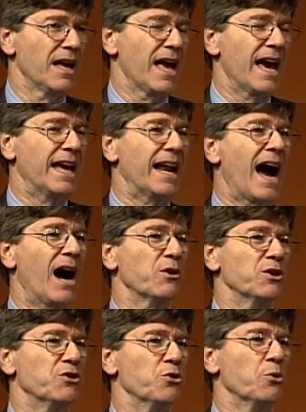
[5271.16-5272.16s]
And how to
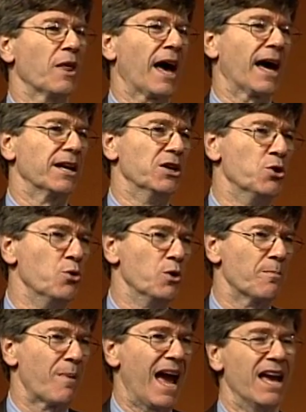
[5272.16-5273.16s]
do that and who to
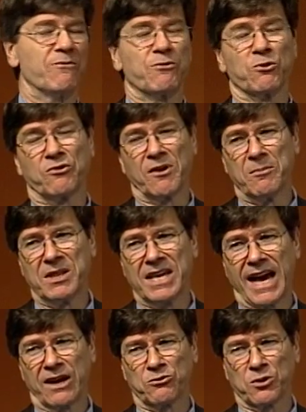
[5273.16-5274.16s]
pay for some of the
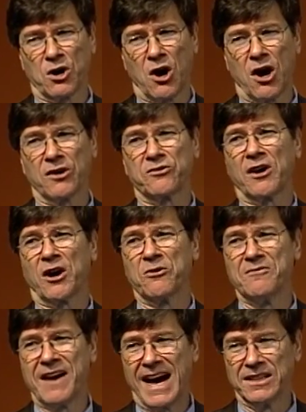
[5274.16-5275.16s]
extra costs are
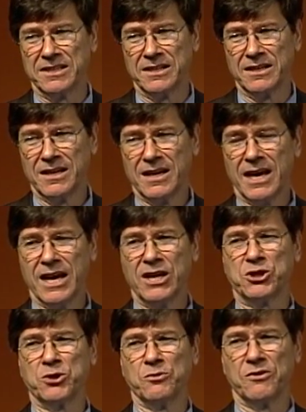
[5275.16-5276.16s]
valid
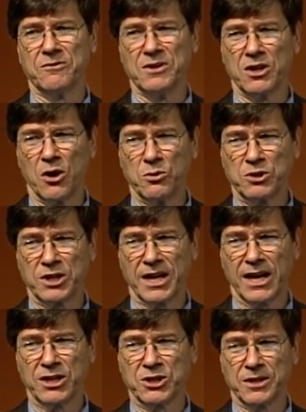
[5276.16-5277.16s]
issues of
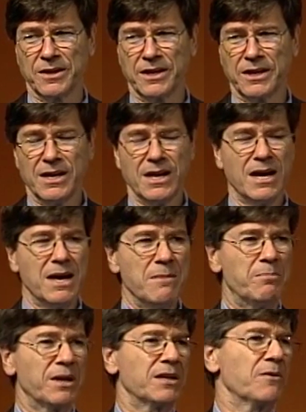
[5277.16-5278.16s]
negotiation.
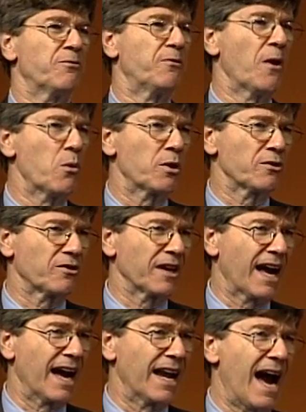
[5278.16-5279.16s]
But focusing
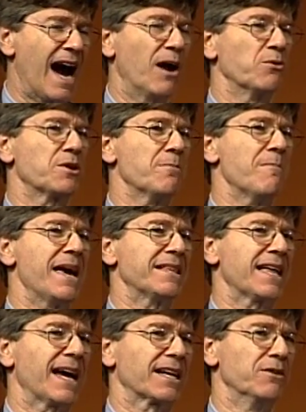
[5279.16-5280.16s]
on how to make
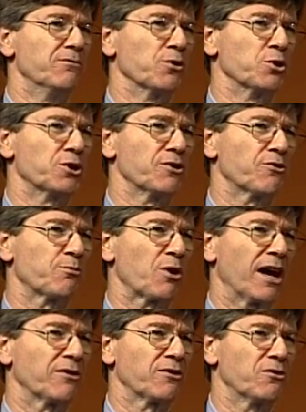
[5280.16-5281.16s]
that convergence
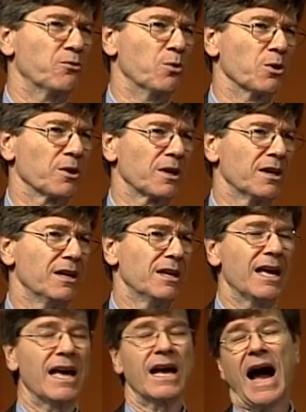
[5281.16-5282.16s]
process work,
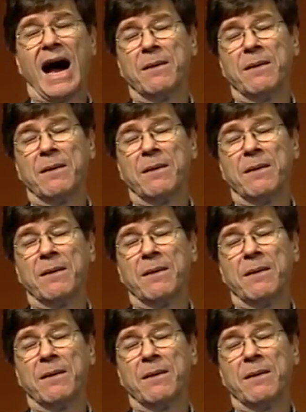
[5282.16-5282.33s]
I